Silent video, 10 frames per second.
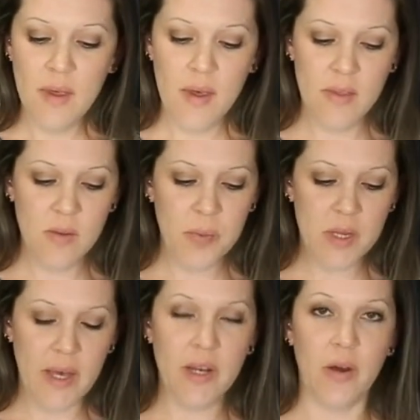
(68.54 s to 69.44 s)
In the
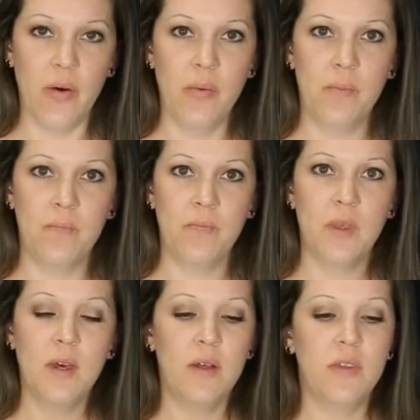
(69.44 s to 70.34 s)
Bulletto,
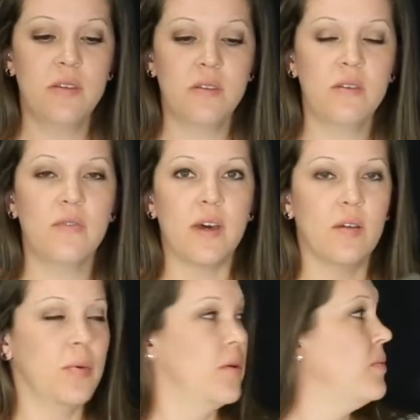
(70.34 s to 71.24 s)
this is
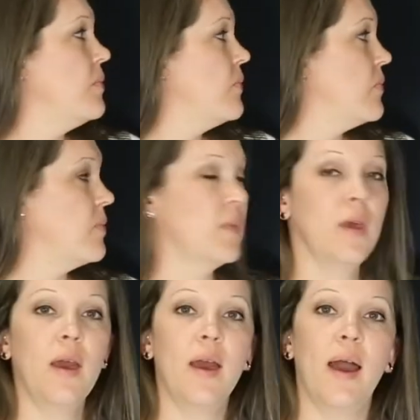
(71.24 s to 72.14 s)
available
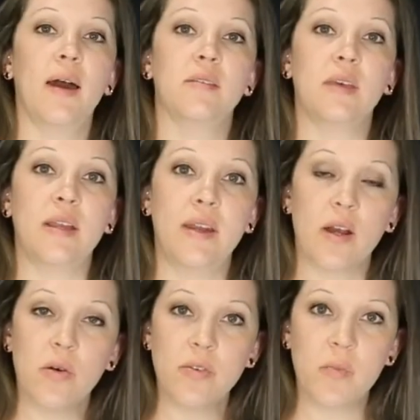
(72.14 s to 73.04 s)
as a
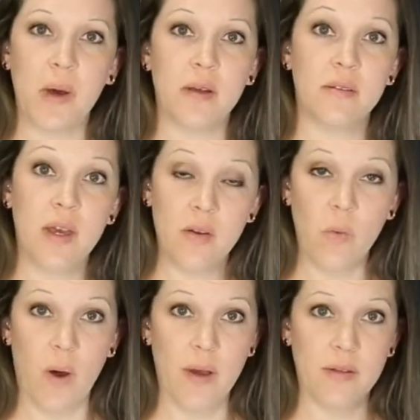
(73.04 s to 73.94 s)
narrow spot 10
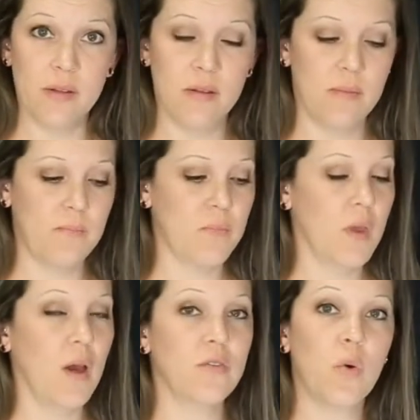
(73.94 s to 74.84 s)
watt,
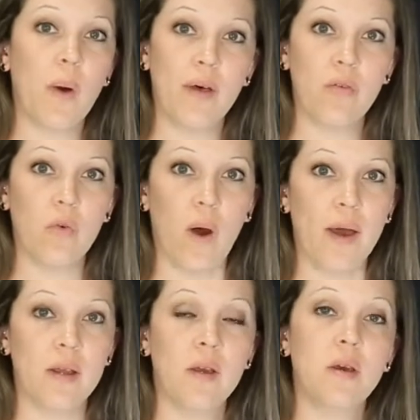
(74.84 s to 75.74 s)
a 12
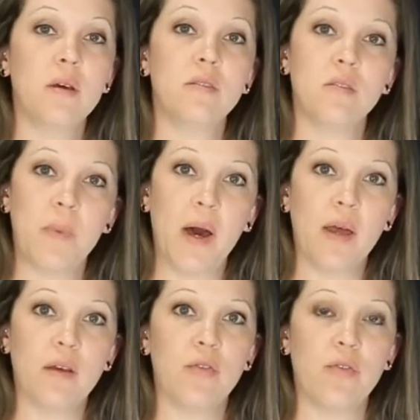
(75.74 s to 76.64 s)
watt
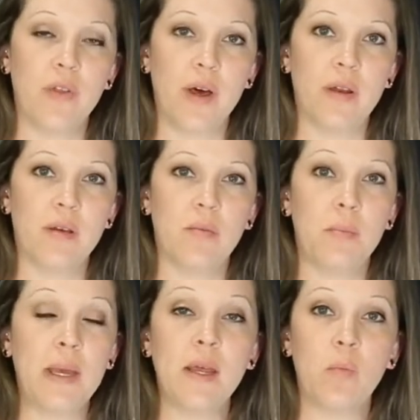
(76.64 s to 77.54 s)
spot, flood,
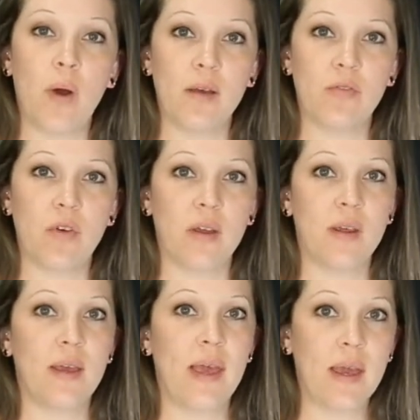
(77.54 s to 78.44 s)
medium wide flood,
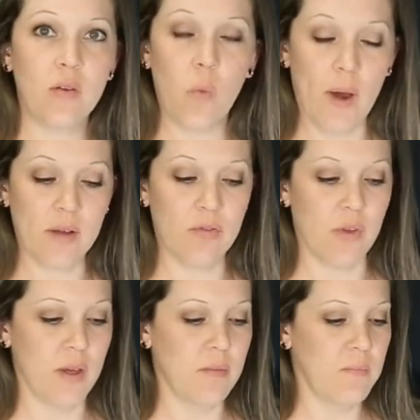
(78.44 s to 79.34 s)
and wide
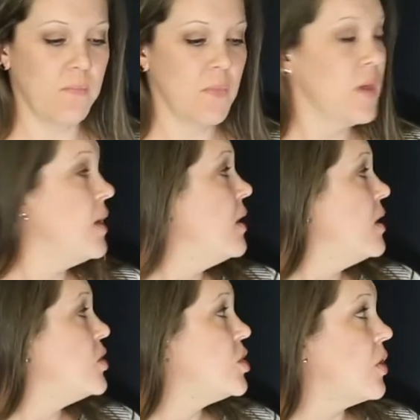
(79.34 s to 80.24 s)
flood.
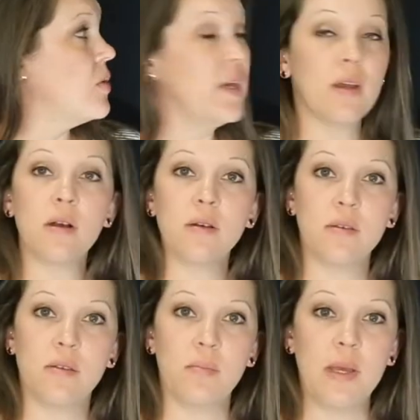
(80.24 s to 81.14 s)
Shown here
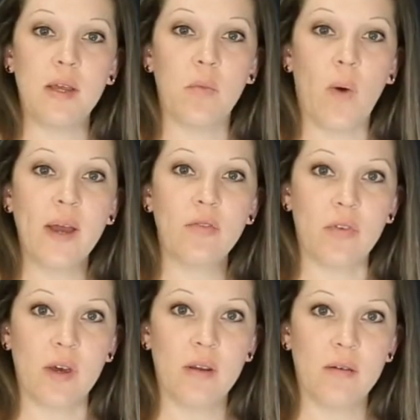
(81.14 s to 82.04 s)
is the medium wide
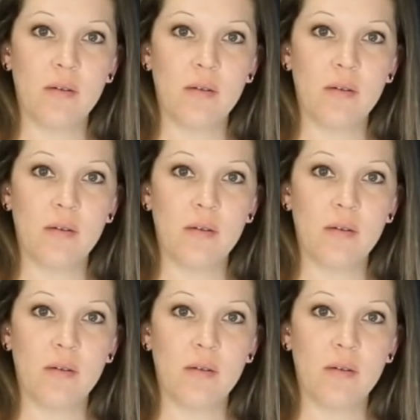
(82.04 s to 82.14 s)
flood,